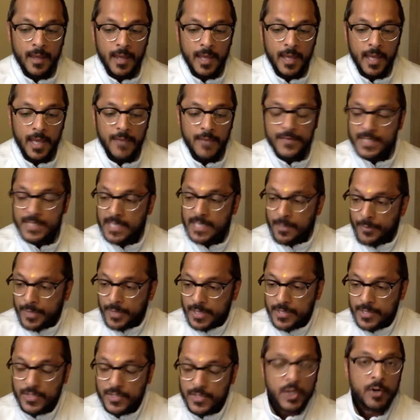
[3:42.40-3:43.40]
If someone
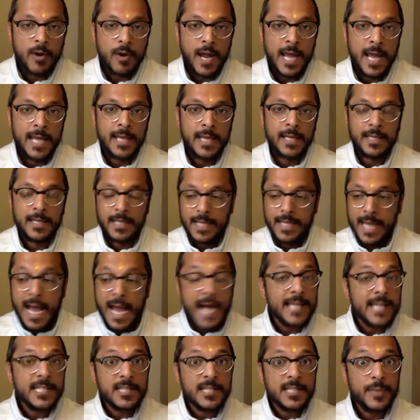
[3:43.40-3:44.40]
is crying and they
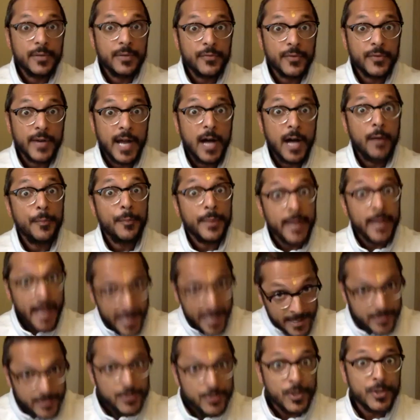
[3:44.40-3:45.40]
ask me for help and I
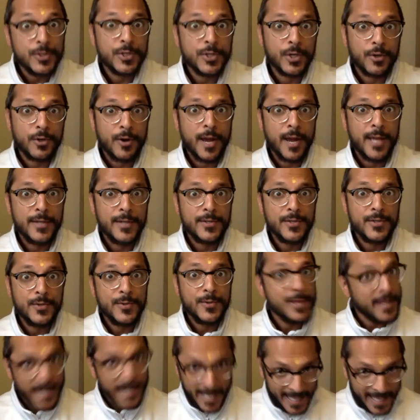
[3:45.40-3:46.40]
start to cry too,
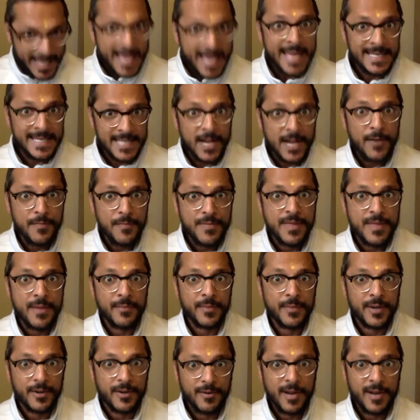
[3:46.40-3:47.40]
then I can't help them,
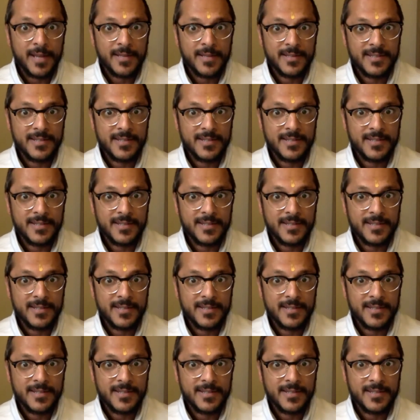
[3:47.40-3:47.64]
correct?